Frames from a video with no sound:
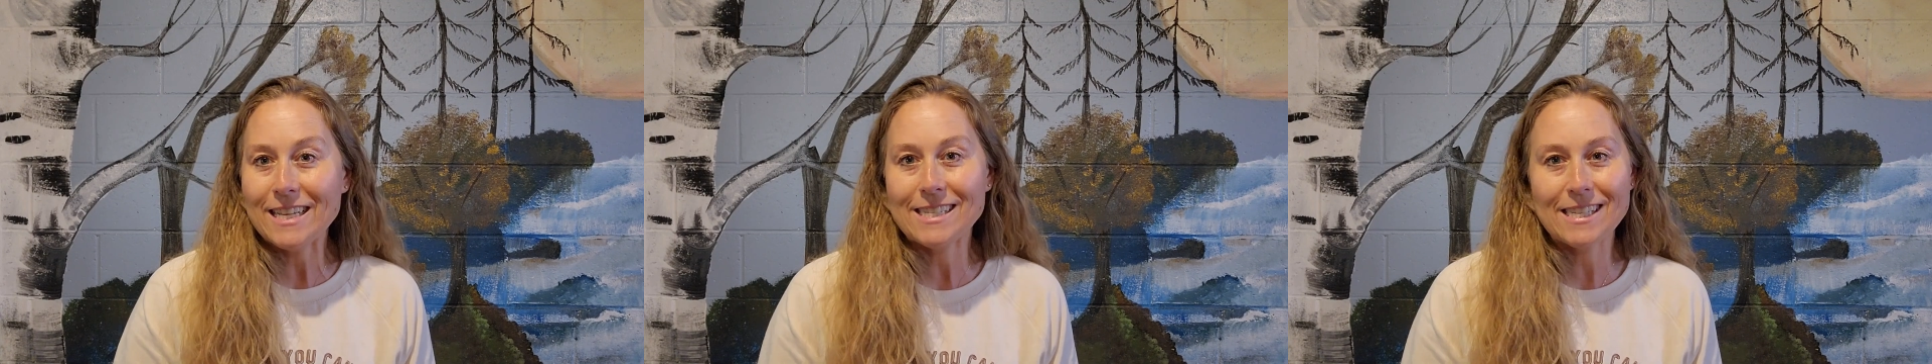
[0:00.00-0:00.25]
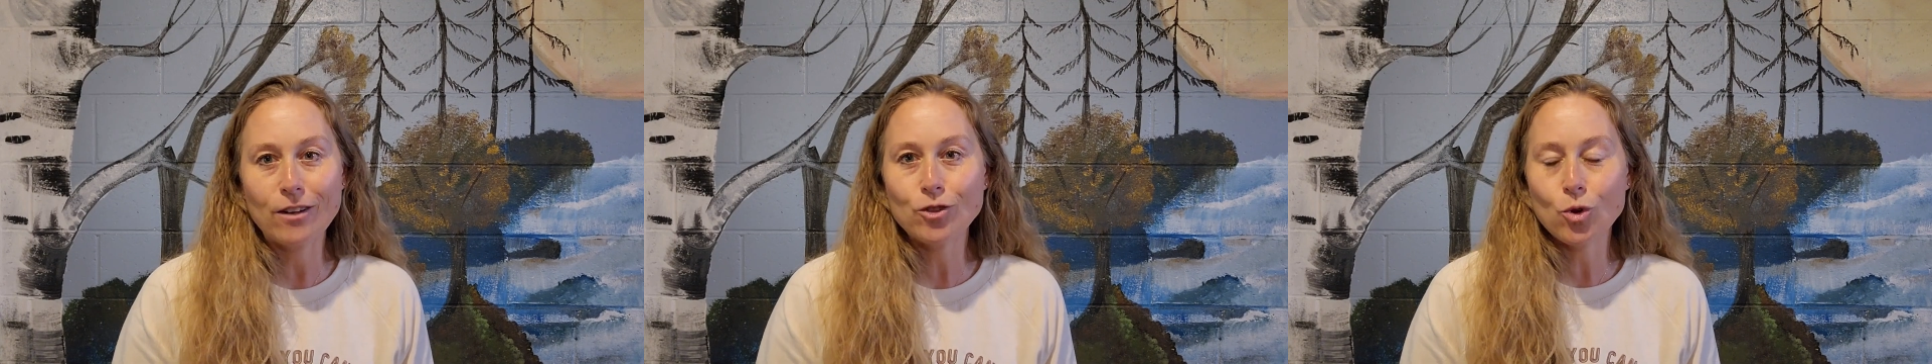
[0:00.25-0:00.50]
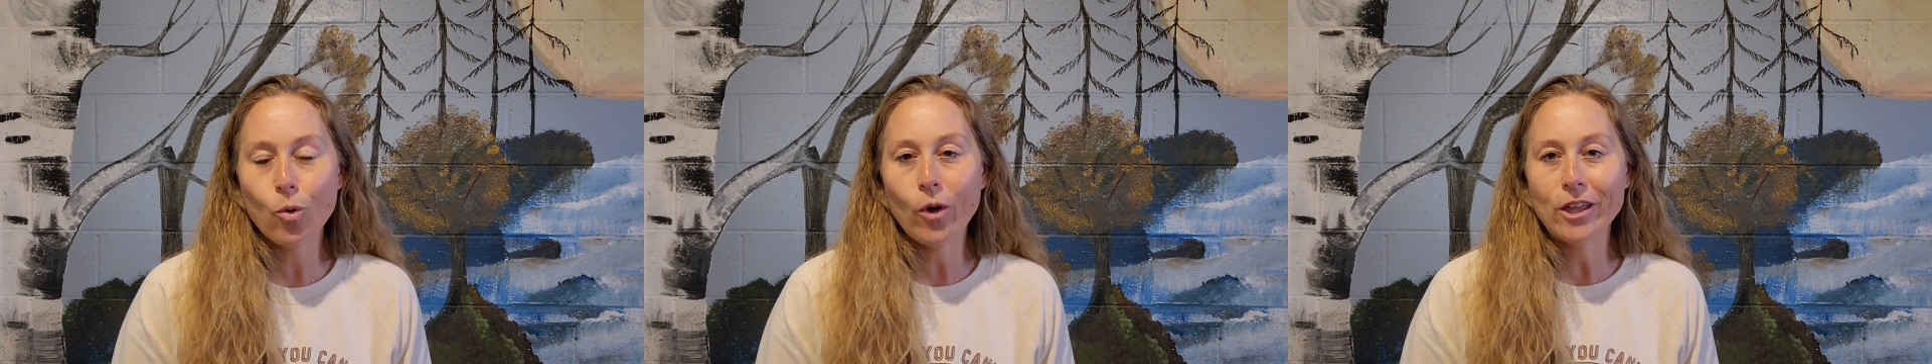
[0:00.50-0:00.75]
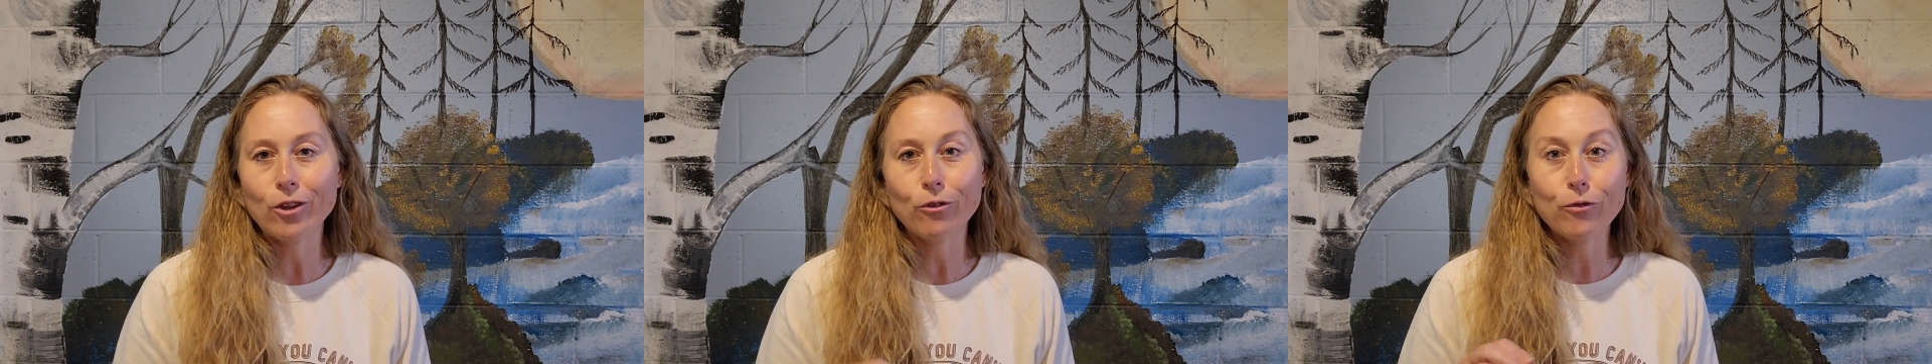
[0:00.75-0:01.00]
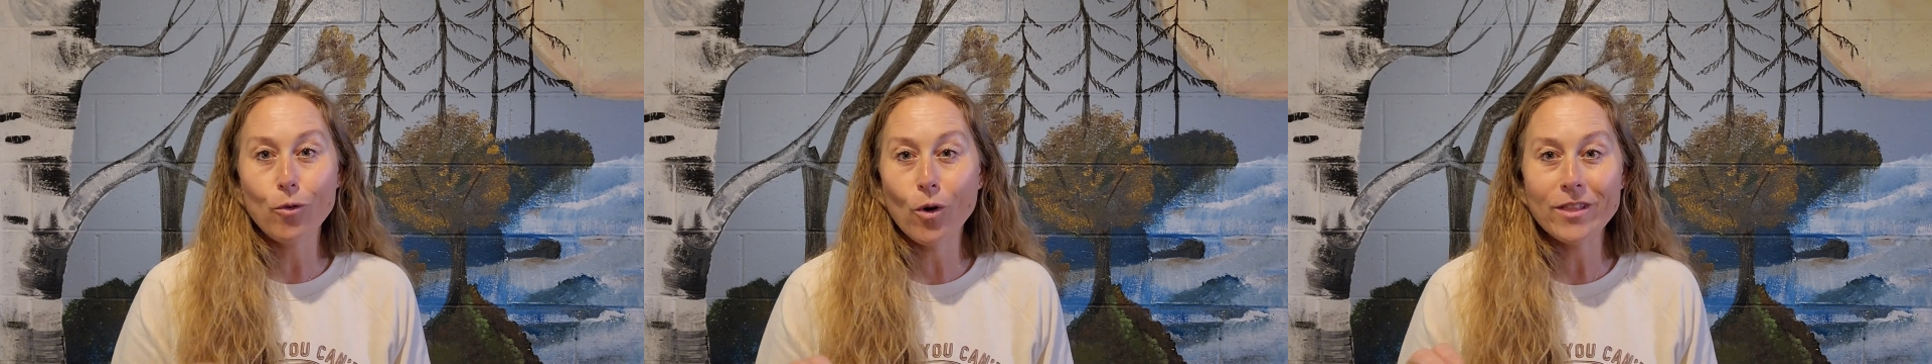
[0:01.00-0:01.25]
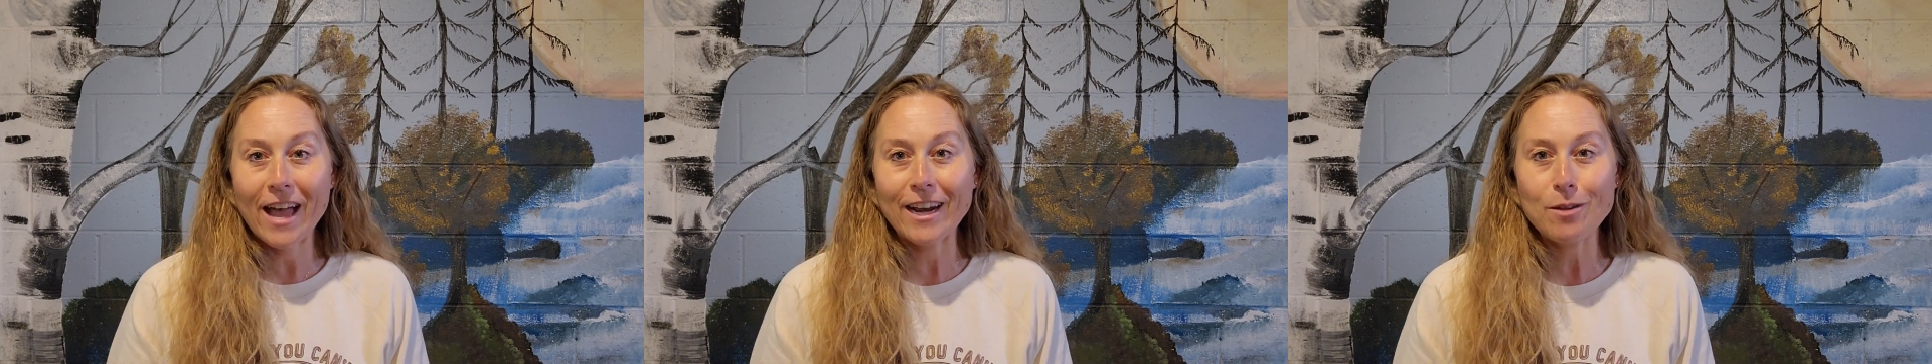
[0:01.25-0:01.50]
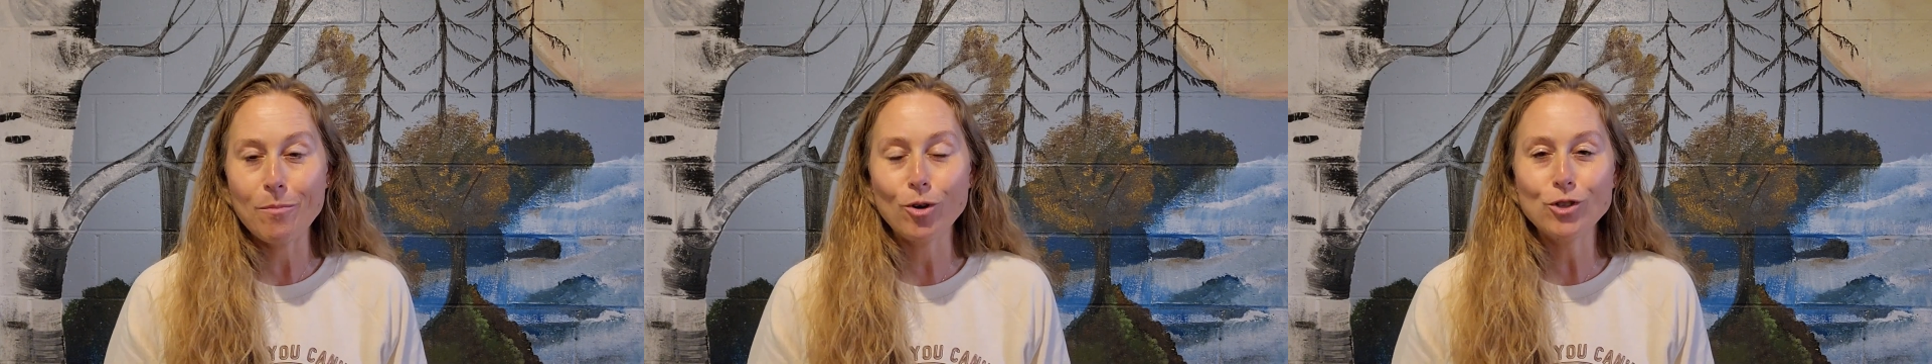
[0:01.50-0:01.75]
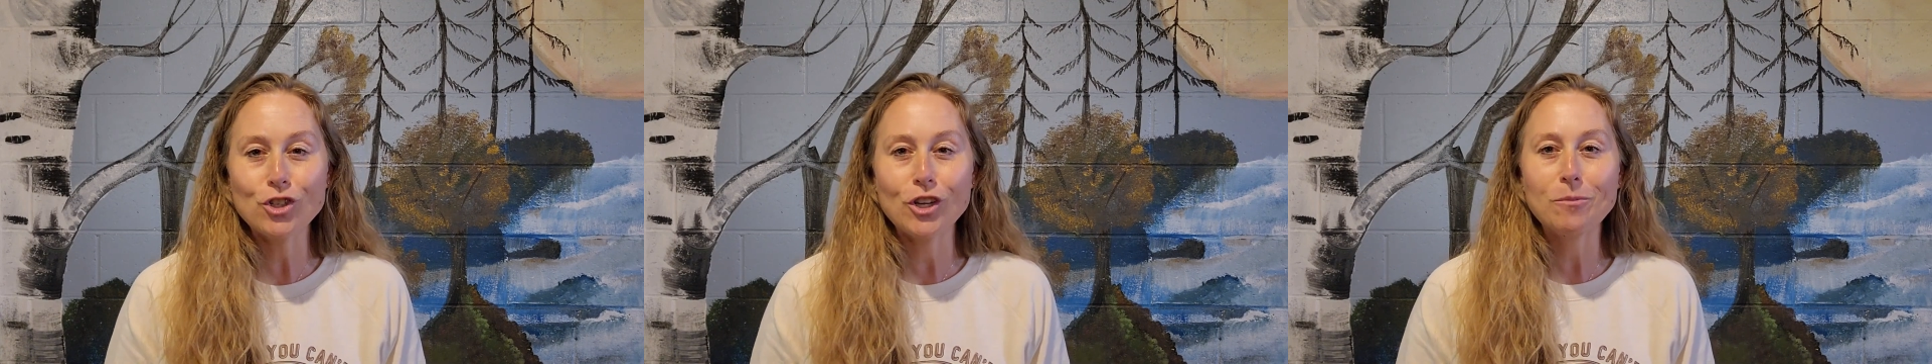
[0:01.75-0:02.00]
essential oil for that
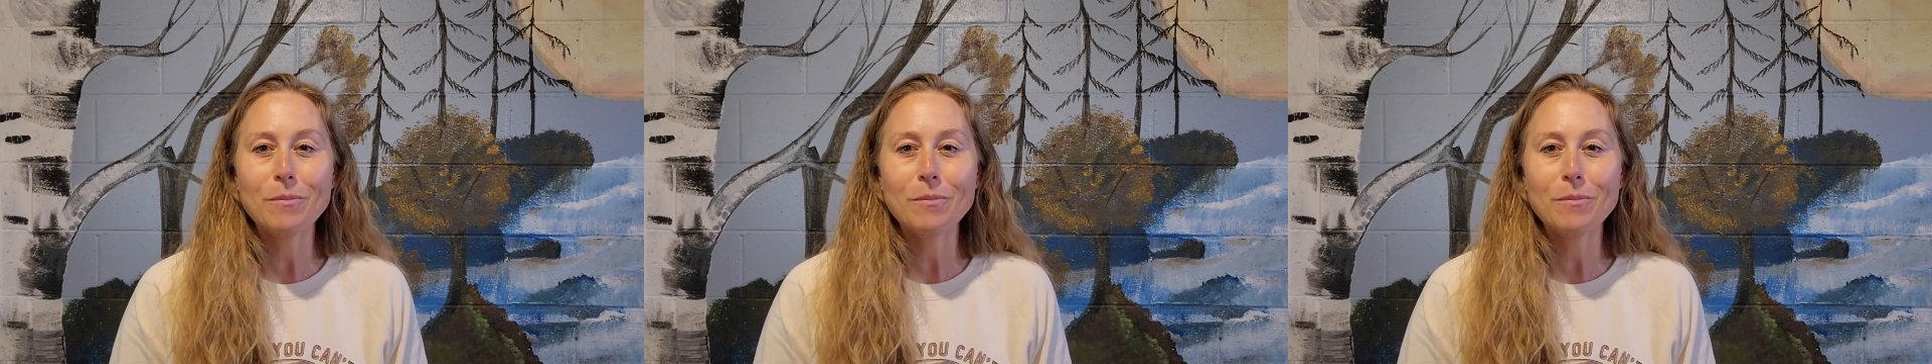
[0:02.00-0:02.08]
emotion,